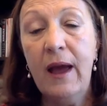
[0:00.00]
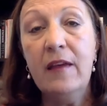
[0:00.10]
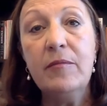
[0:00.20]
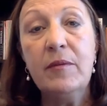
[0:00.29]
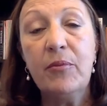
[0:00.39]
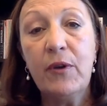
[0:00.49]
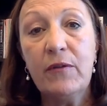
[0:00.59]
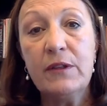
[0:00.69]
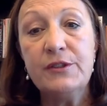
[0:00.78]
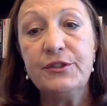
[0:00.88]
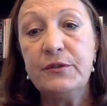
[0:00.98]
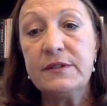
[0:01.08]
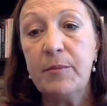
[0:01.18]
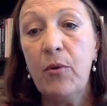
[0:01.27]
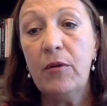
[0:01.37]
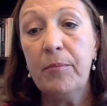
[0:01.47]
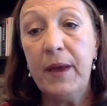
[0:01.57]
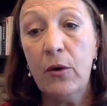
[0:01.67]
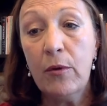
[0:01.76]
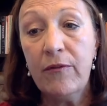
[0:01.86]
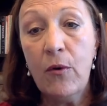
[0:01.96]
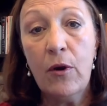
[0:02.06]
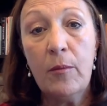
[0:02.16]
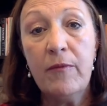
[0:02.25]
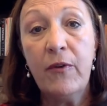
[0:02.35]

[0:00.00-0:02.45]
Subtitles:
I have been privileged to support bail reform